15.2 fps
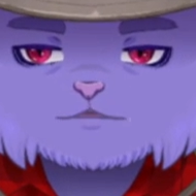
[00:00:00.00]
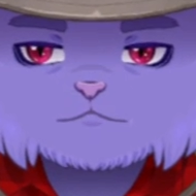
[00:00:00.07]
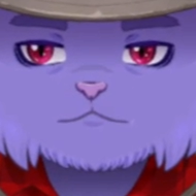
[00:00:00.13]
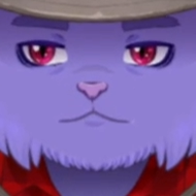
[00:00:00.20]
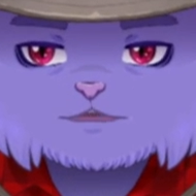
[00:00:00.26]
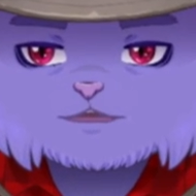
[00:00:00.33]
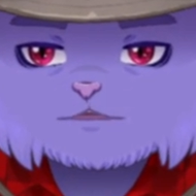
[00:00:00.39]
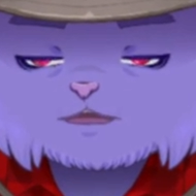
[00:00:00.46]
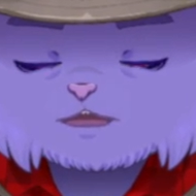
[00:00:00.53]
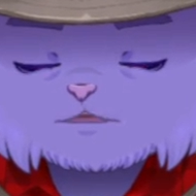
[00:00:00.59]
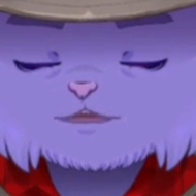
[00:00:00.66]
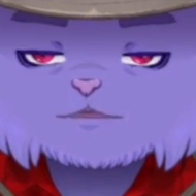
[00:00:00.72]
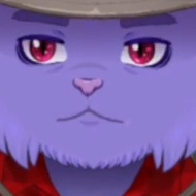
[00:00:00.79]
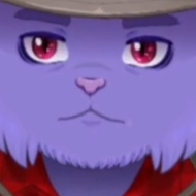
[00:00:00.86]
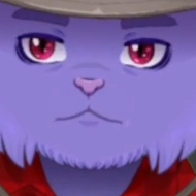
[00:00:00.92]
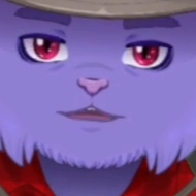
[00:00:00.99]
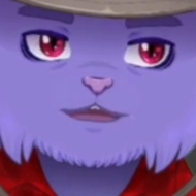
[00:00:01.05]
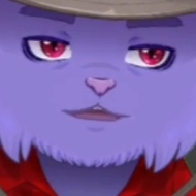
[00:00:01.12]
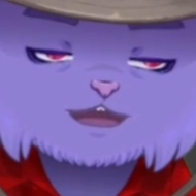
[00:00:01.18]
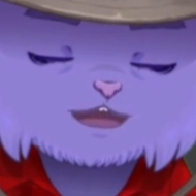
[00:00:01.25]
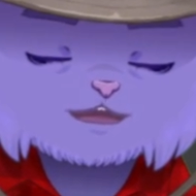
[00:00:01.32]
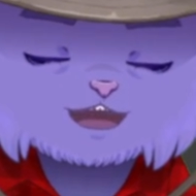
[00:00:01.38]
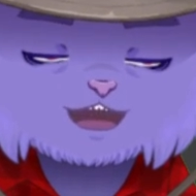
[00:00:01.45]
I would certainly never
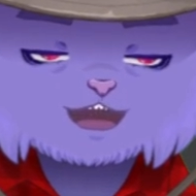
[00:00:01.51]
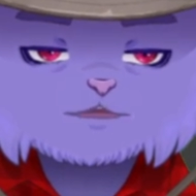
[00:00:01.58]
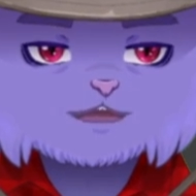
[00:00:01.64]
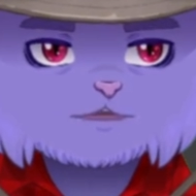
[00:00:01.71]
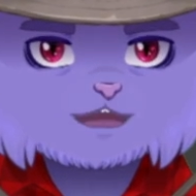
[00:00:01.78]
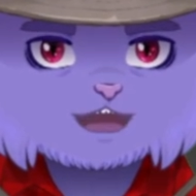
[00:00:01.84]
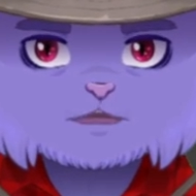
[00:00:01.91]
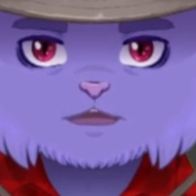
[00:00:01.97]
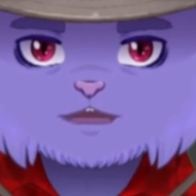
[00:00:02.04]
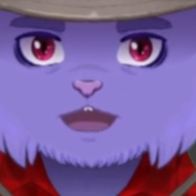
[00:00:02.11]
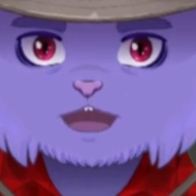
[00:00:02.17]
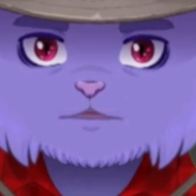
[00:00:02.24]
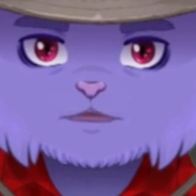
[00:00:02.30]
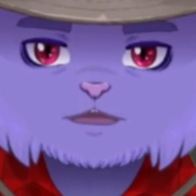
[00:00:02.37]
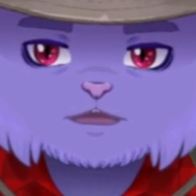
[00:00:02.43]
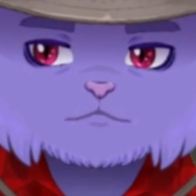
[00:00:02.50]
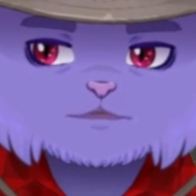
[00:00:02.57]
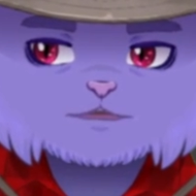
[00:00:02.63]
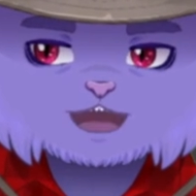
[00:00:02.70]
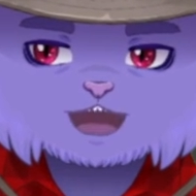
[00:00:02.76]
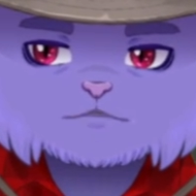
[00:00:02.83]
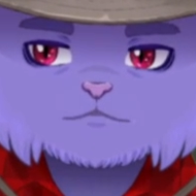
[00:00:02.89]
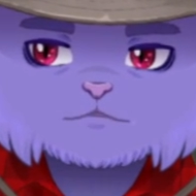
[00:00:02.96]
enact violence of any kind
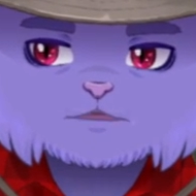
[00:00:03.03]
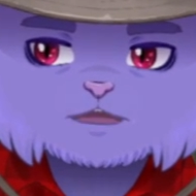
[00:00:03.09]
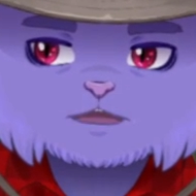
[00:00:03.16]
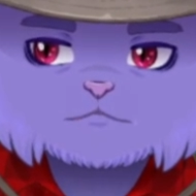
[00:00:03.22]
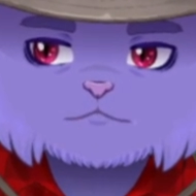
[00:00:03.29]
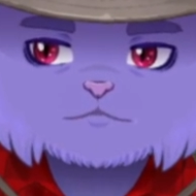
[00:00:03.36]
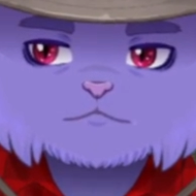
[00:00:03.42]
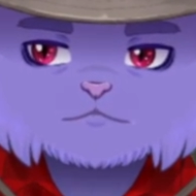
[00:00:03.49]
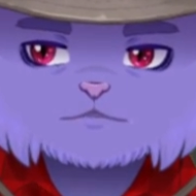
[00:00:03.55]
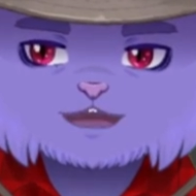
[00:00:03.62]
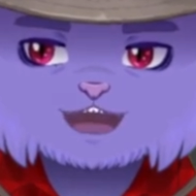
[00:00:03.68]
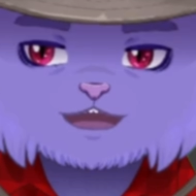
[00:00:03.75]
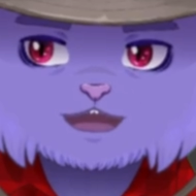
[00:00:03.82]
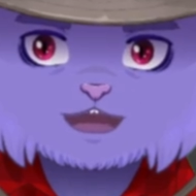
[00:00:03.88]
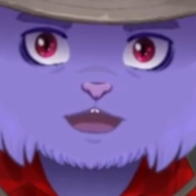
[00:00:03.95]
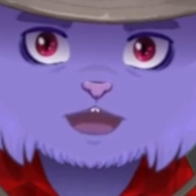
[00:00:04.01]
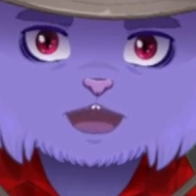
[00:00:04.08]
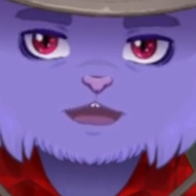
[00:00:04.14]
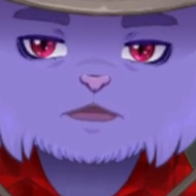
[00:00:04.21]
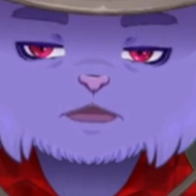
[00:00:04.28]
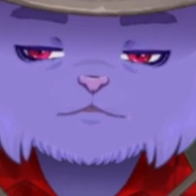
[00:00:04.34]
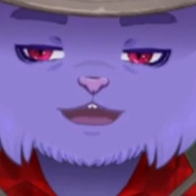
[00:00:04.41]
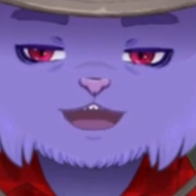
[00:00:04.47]
on this area, or on
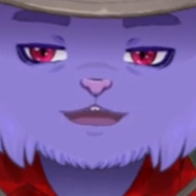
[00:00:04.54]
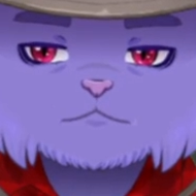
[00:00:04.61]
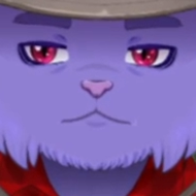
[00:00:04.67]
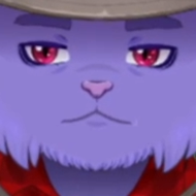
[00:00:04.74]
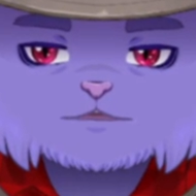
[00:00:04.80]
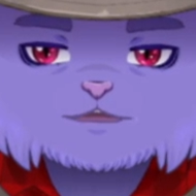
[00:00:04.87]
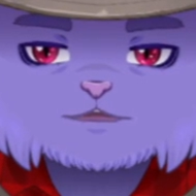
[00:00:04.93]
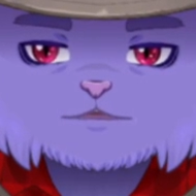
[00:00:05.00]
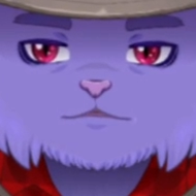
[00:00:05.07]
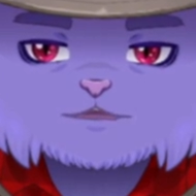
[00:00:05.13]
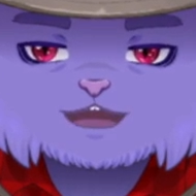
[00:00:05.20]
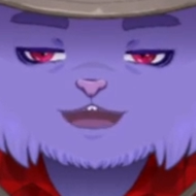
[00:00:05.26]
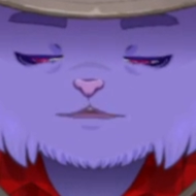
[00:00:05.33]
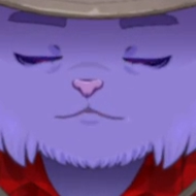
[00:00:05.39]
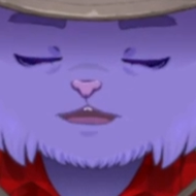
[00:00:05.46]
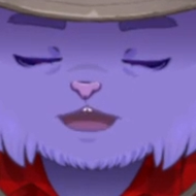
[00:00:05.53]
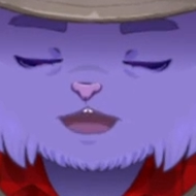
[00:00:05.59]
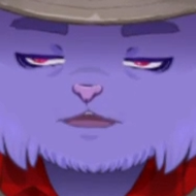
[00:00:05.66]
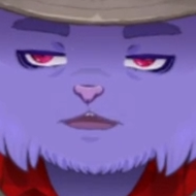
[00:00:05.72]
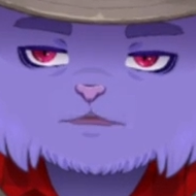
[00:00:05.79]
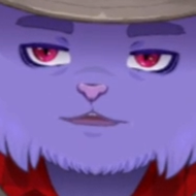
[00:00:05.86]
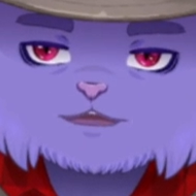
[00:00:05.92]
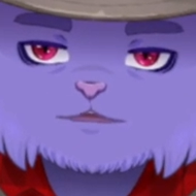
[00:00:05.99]
anyone for that matter. I
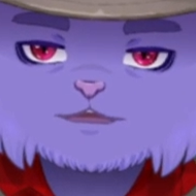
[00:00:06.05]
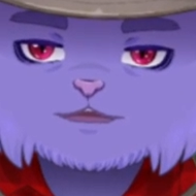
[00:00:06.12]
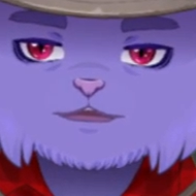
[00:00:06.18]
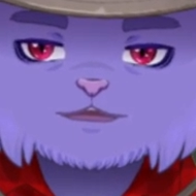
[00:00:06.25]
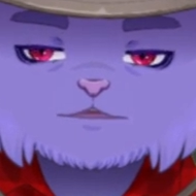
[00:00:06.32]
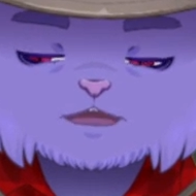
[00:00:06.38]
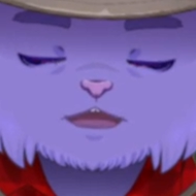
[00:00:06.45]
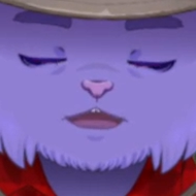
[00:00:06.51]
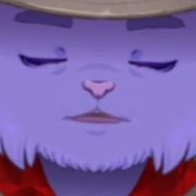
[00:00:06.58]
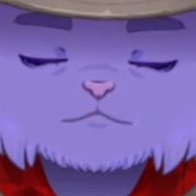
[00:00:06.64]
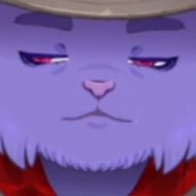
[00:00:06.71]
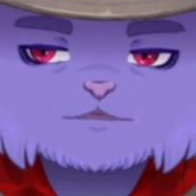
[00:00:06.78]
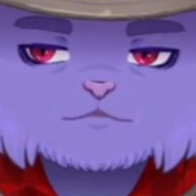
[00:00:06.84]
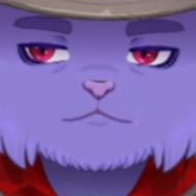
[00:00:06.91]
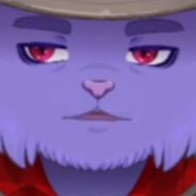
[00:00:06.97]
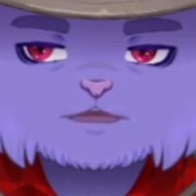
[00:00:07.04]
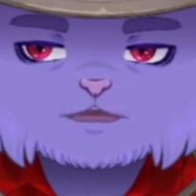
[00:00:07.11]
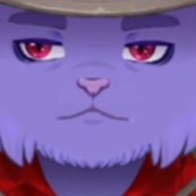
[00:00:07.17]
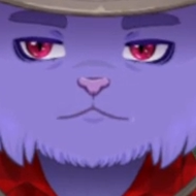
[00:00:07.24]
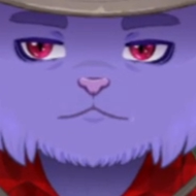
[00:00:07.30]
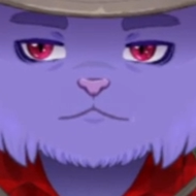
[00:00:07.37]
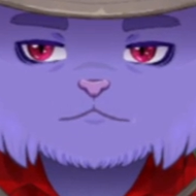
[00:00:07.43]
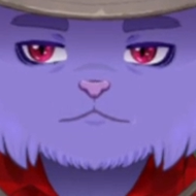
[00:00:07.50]
just really would like to leave this area.